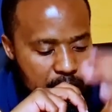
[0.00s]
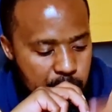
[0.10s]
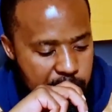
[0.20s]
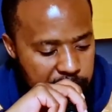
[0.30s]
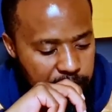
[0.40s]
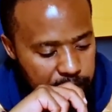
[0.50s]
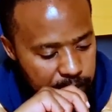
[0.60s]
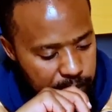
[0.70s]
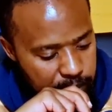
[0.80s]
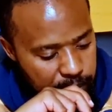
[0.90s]
Read.
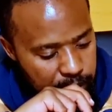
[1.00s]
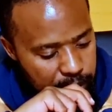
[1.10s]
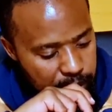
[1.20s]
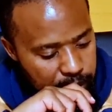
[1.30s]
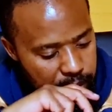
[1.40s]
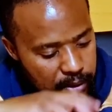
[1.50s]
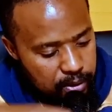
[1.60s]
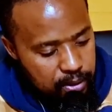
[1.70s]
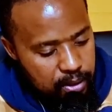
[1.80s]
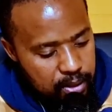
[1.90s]
That he may
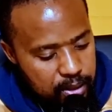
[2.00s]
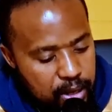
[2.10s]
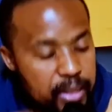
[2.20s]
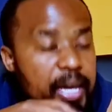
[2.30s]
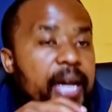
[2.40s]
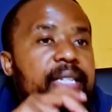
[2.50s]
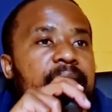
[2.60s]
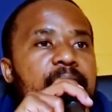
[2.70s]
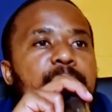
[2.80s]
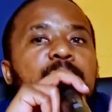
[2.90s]
please him. That
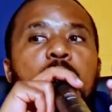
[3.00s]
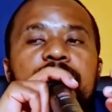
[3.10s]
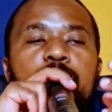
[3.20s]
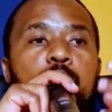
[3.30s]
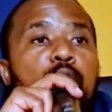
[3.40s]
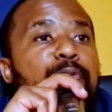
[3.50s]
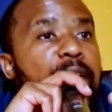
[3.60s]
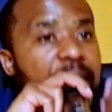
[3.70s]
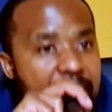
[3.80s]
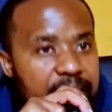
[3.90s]
he, because you
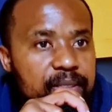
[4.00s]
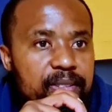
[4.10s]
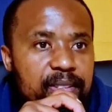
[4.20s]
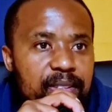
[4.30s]
forget.